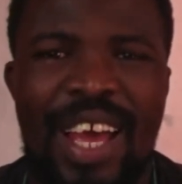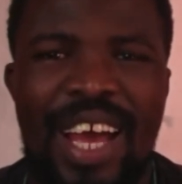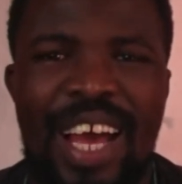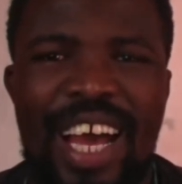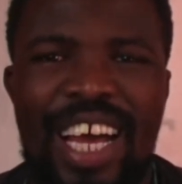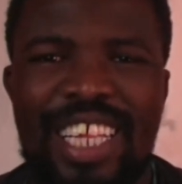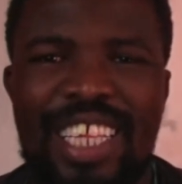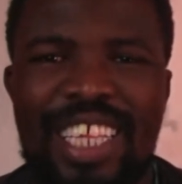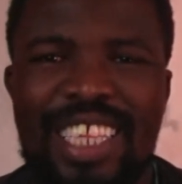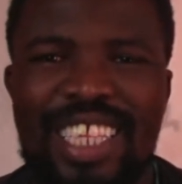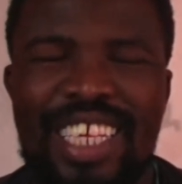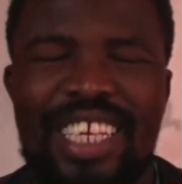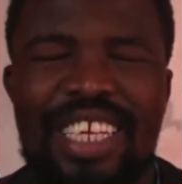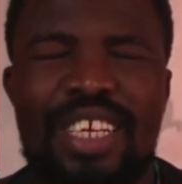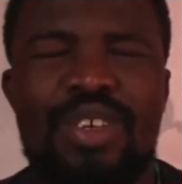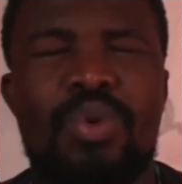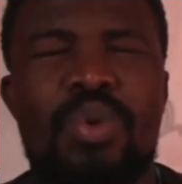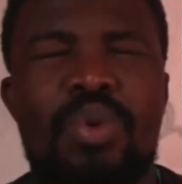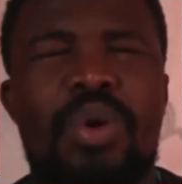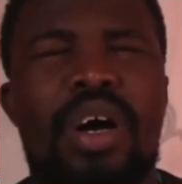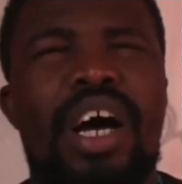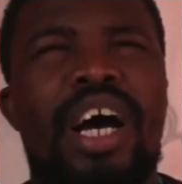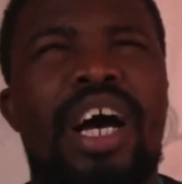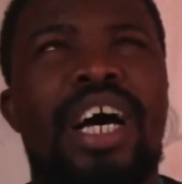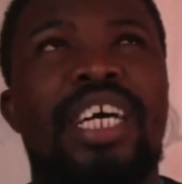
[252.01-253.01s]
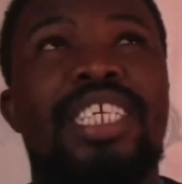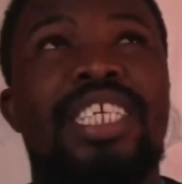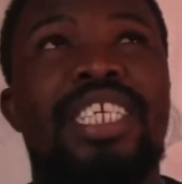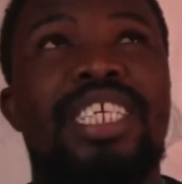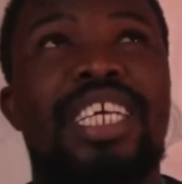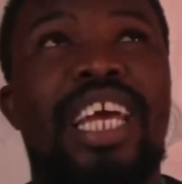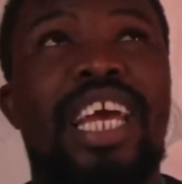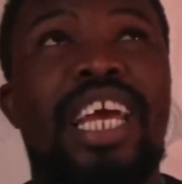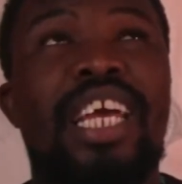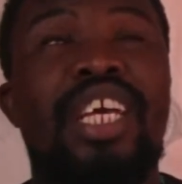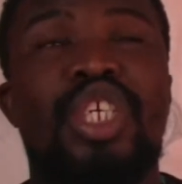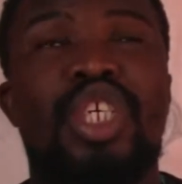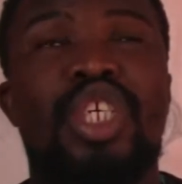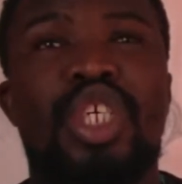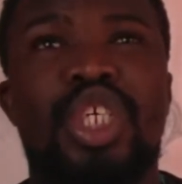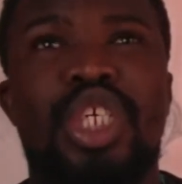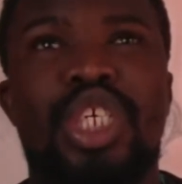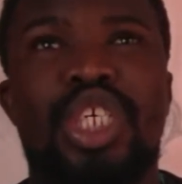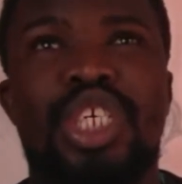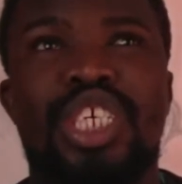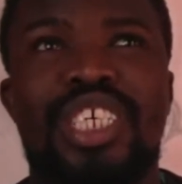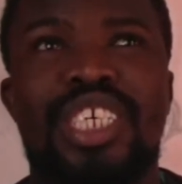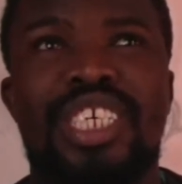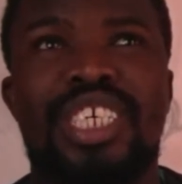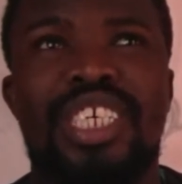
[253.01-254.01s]
I think it was
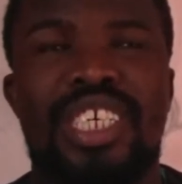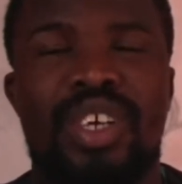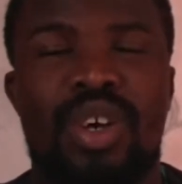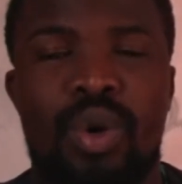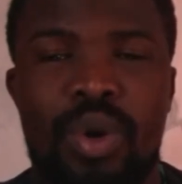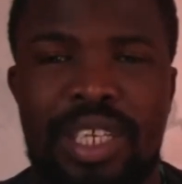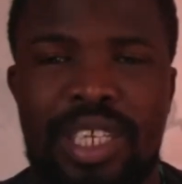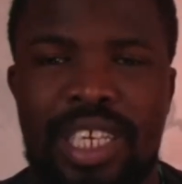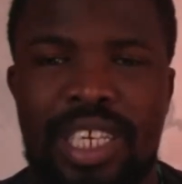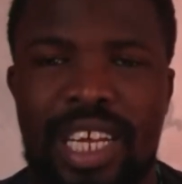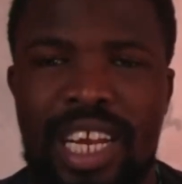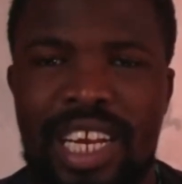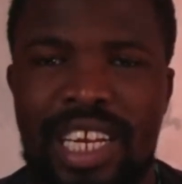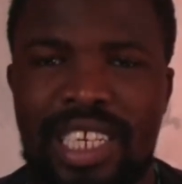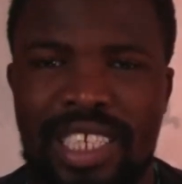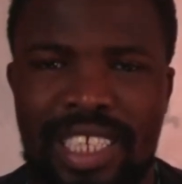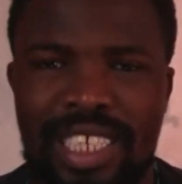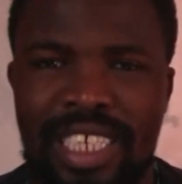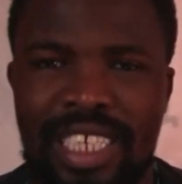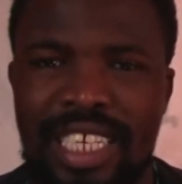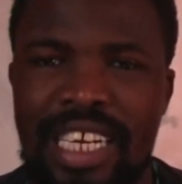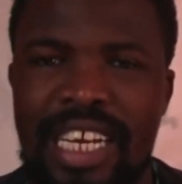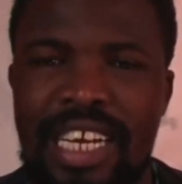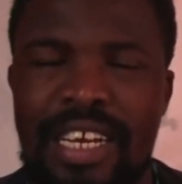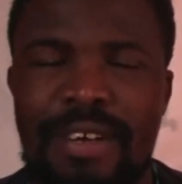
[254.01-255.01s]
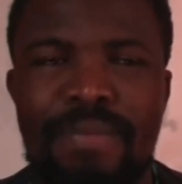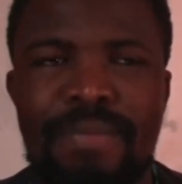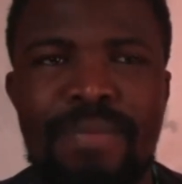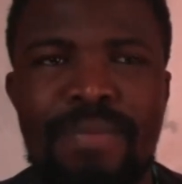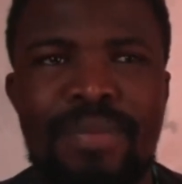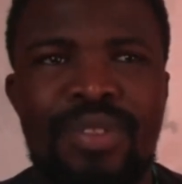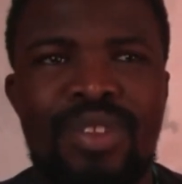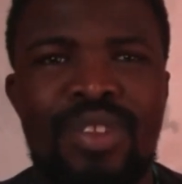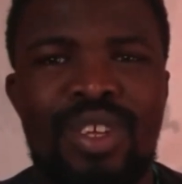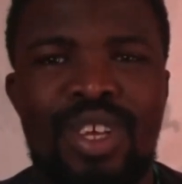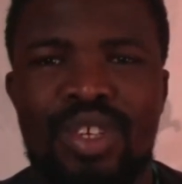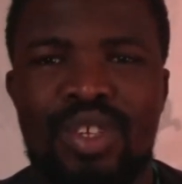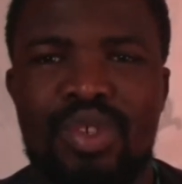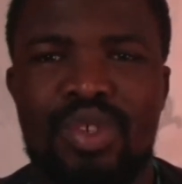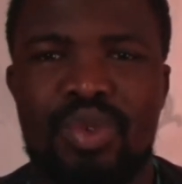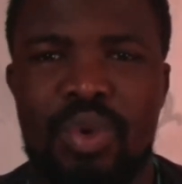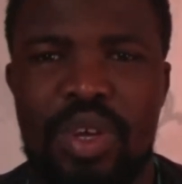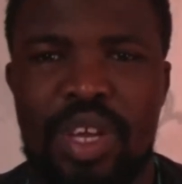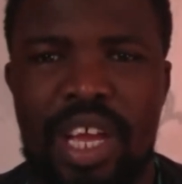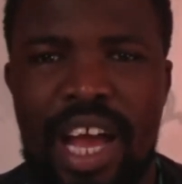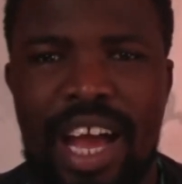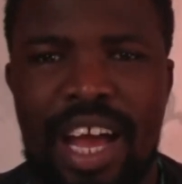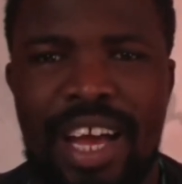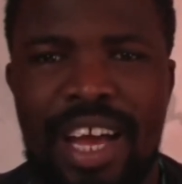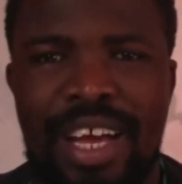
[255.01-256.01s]
H hotel stick. So
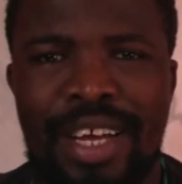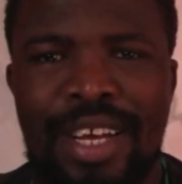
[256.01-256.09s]
yeah.